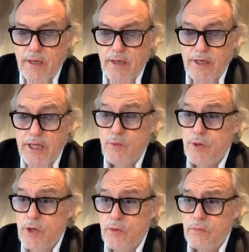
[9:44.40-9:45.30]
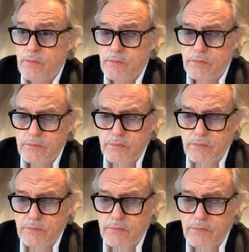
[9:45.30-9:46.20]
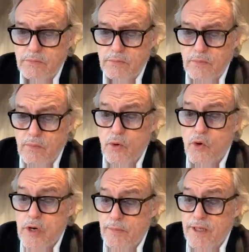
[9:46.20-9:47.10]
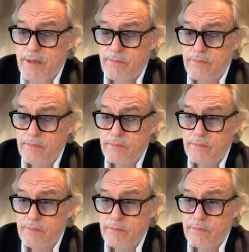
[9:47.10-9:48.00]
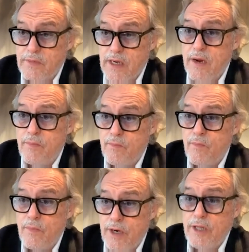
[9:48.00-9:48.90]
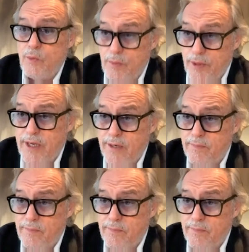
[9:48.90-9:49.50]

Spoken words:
Yet we know more can be done and it will be done.